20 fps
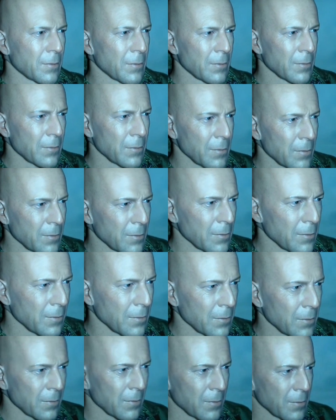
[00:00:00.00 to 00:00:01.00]

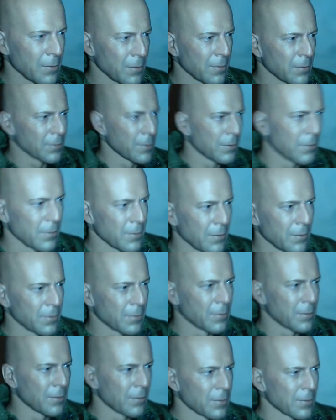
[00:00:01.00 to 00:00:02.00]

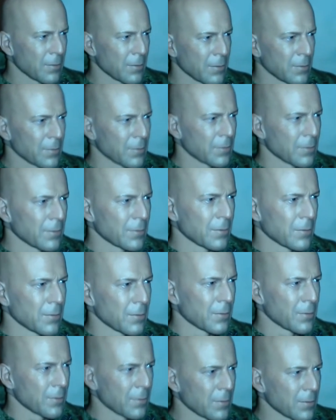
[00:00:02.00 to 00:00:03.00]

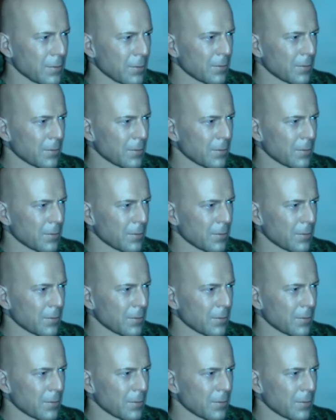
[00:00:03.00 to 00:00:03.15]
(silence)